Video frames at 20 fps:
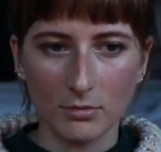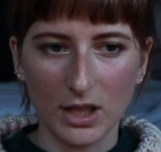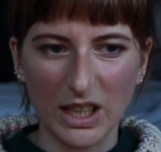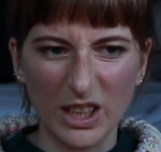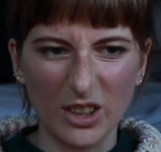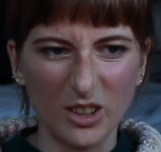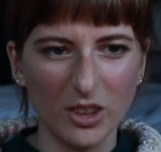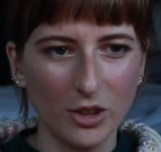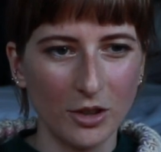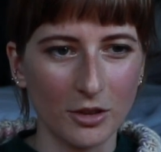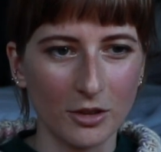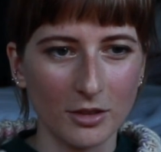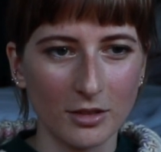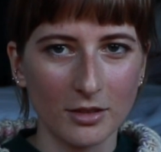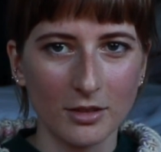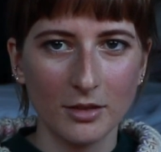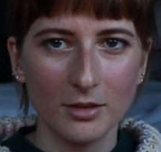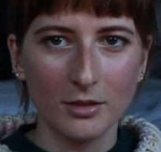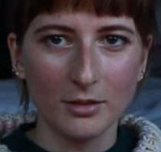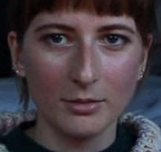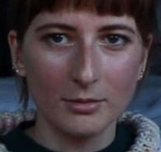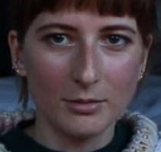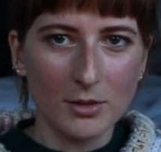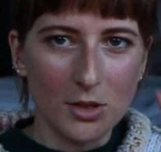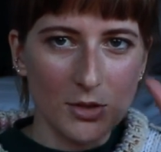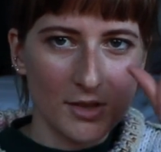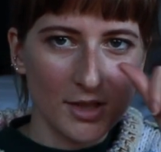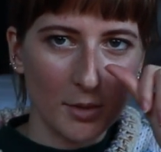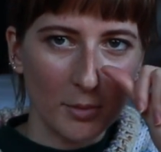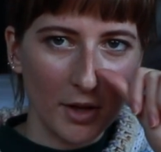I don't know,
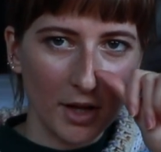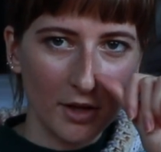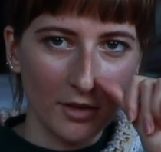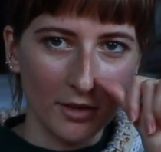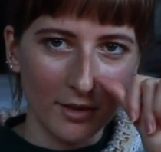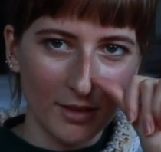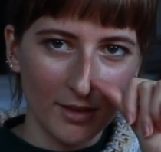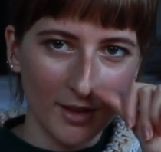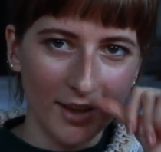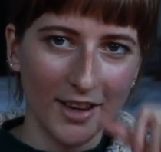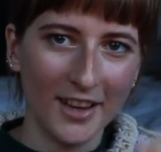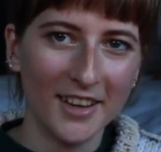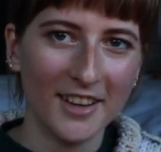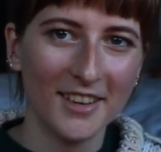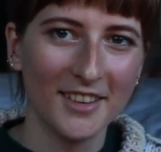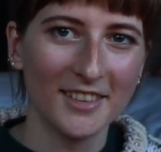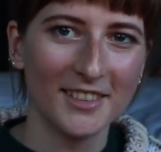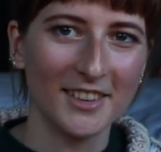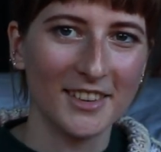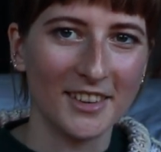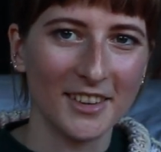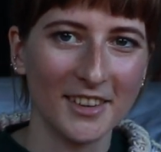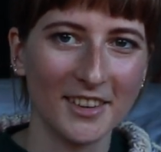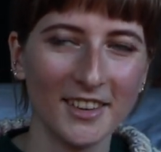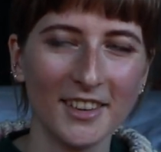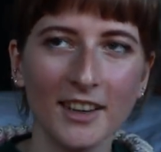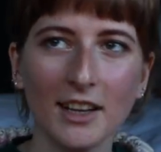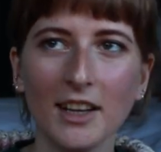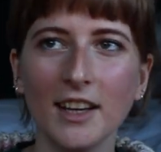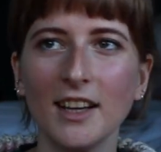do something else. You
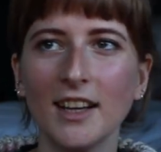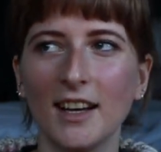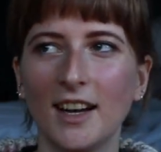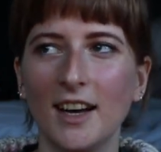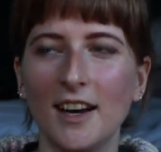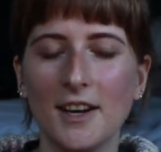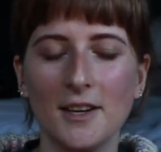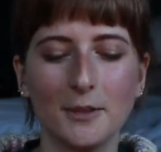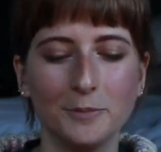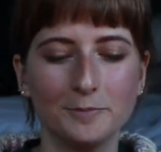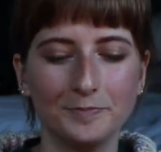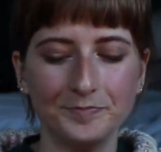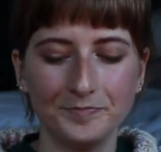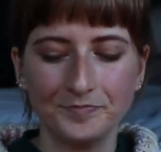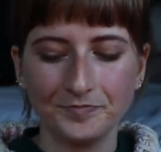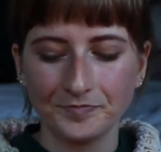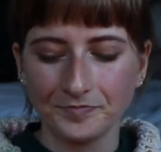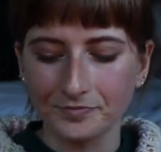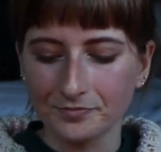know,